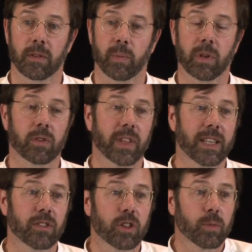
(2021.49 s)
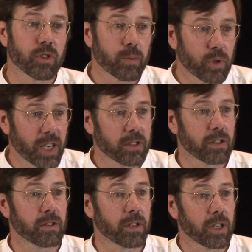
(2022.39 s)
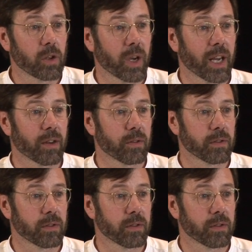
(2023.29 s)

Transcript: because that is the most precious thing you have.